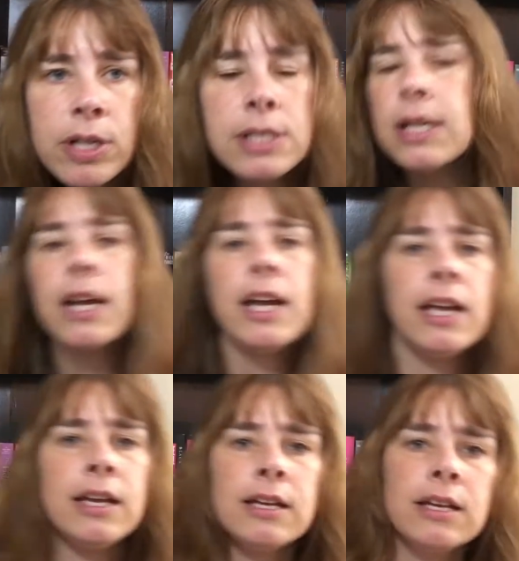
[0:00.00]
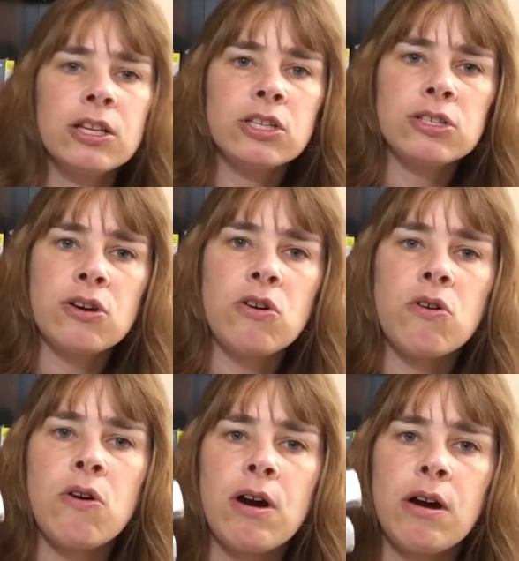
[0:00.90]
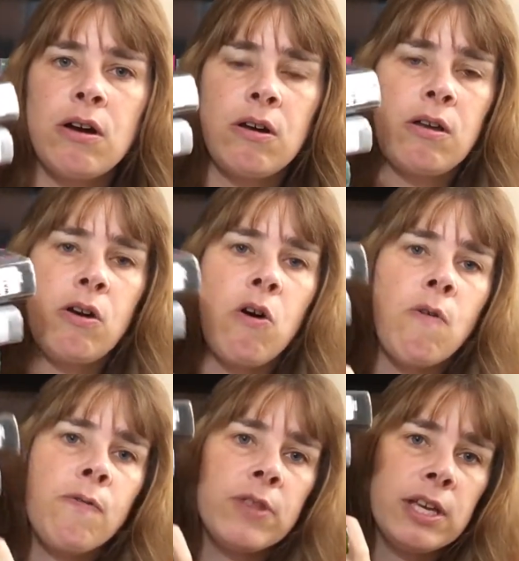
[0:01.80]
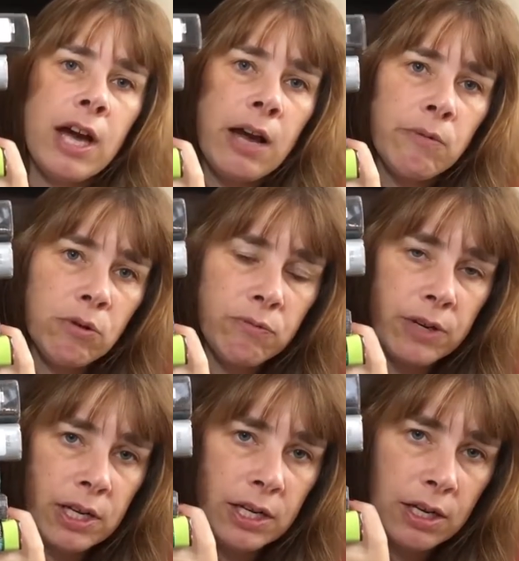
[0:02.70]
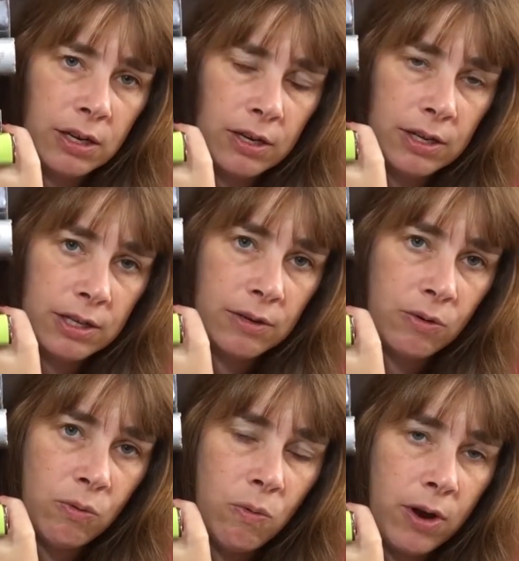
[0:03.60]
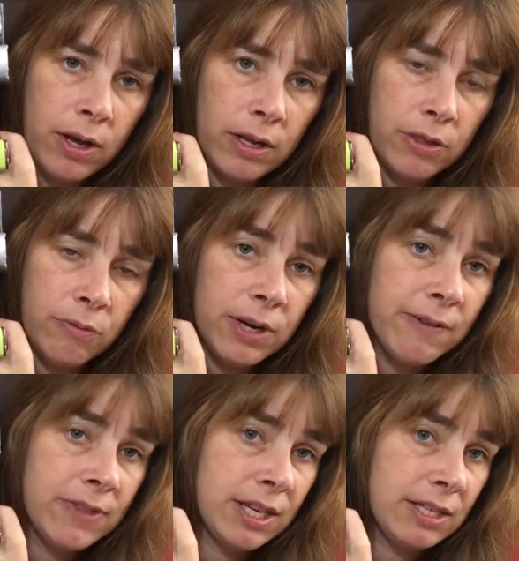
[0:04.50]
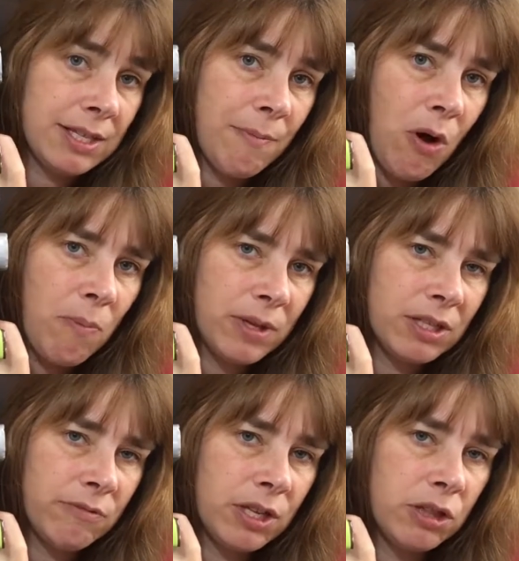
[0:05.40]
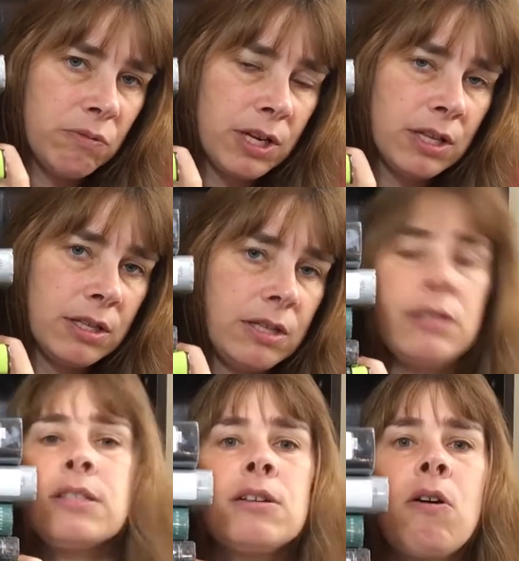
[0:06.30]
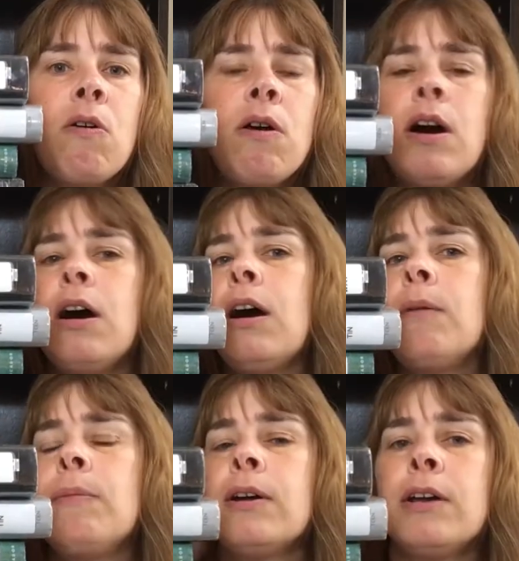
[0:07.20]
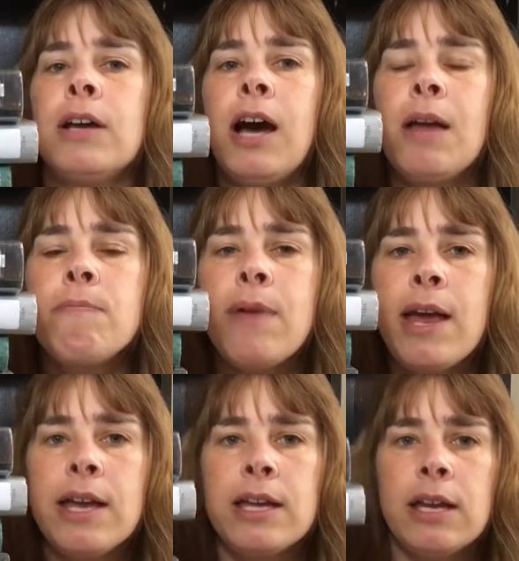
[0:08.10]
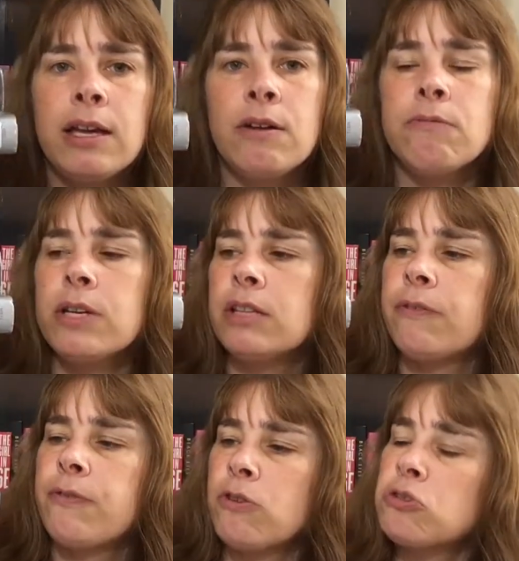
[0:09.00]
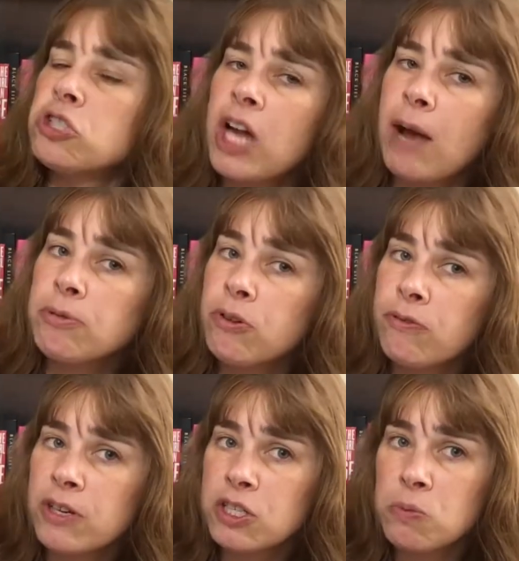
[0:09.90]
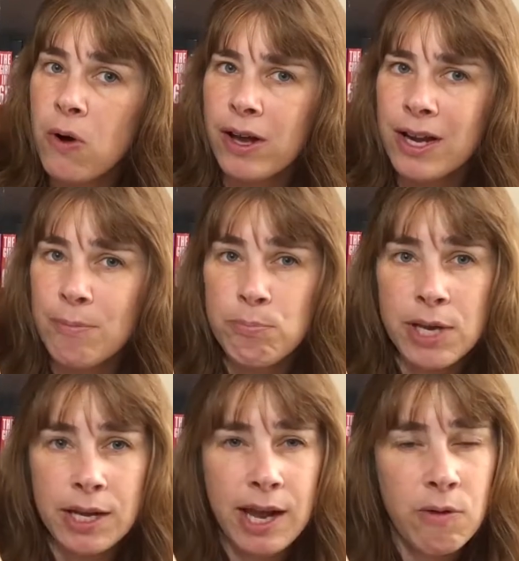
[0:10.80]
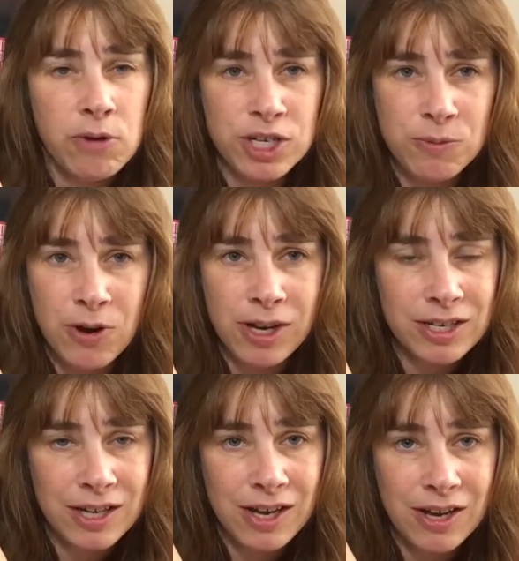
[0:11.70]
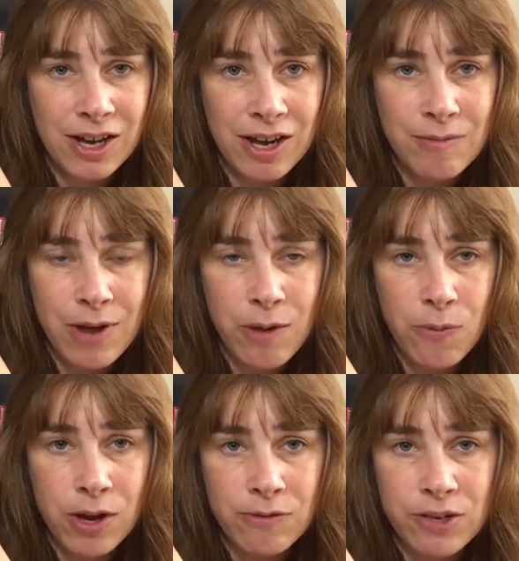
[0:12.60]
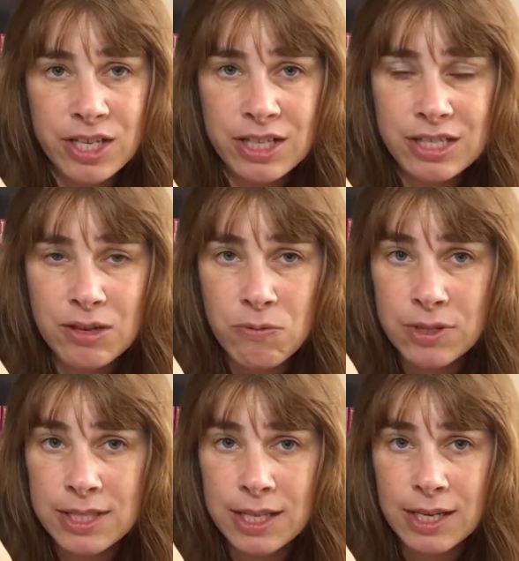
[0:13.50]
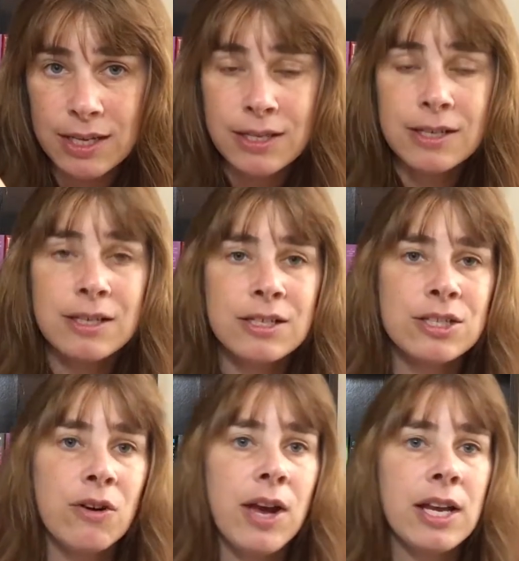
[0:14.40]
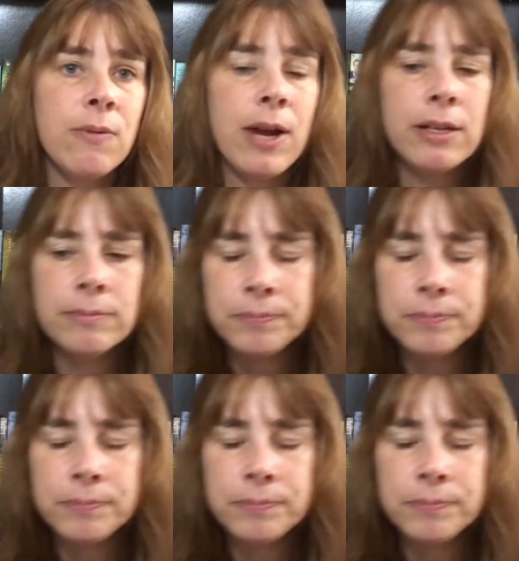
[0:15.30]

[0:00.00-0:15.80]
today. So hopefully I will read one, three of these. I'm hoping to read three of these. So um, I may read the first chapter of each one and pick out which one um, I want to read, so we'll see. So anyway,